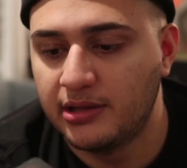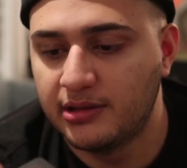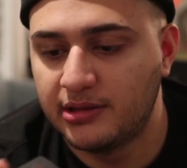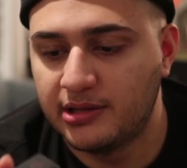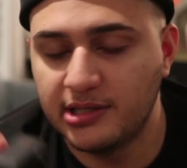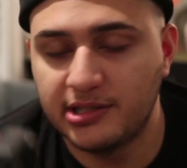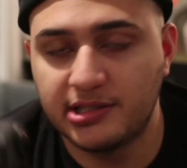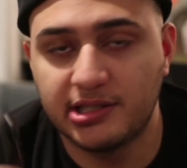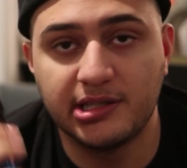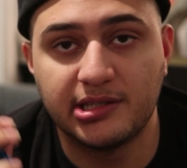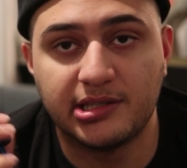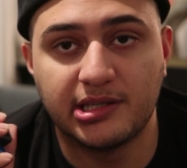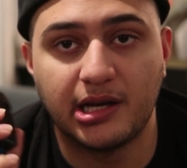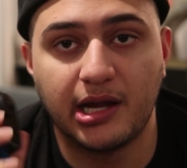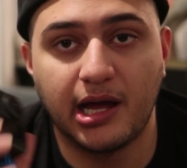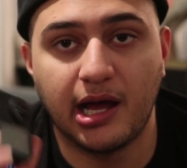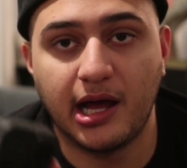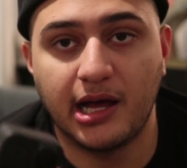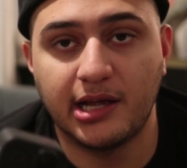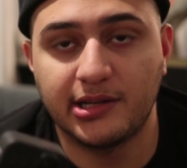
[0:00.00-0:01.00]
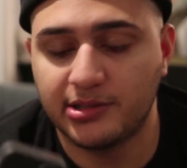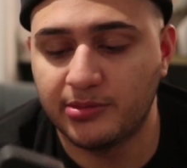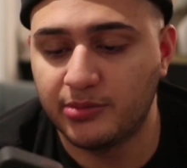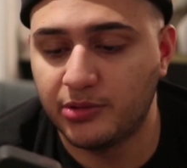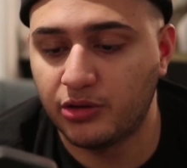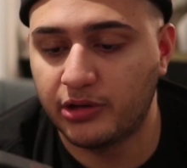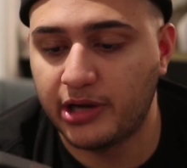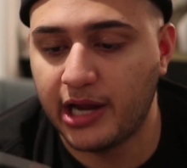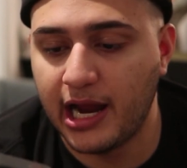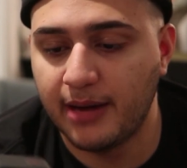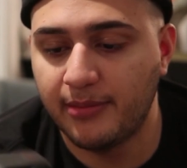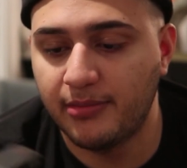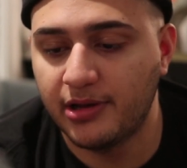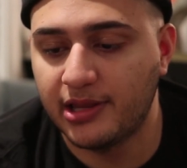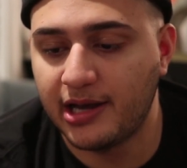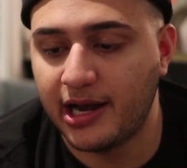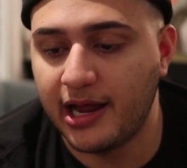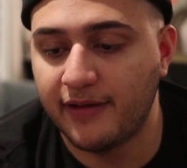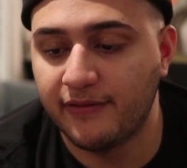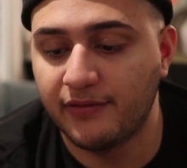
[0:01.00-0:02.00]
This is an awesome little camera
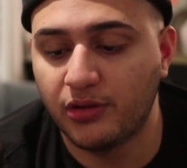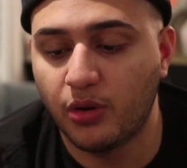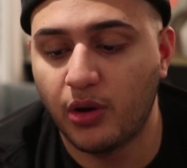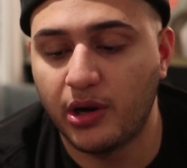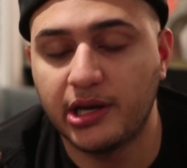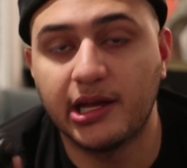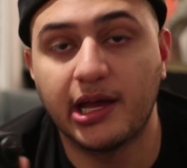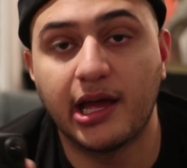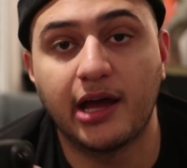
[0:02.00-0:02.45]
that I have no idea